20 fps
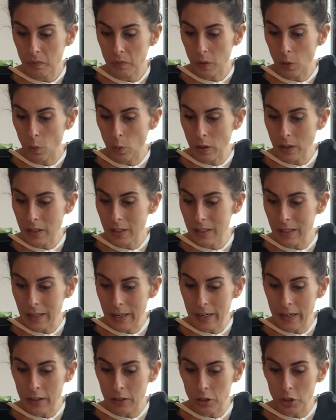What does
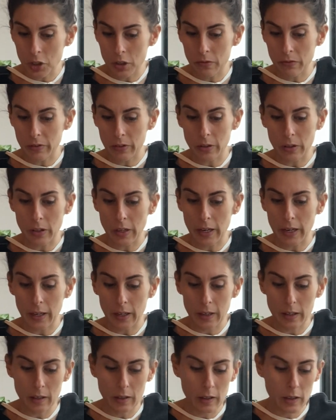that energy feel
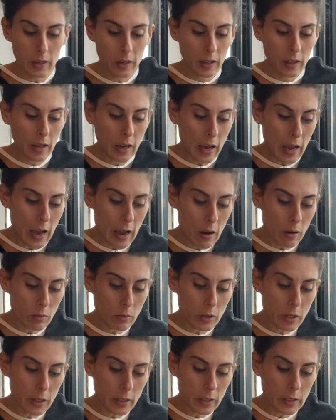like? How
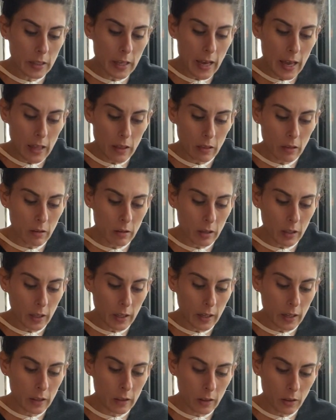does that look
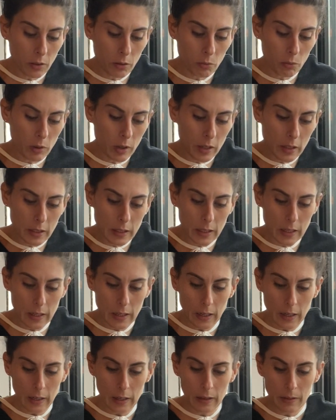in the
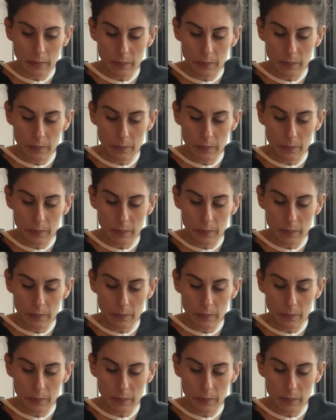3D?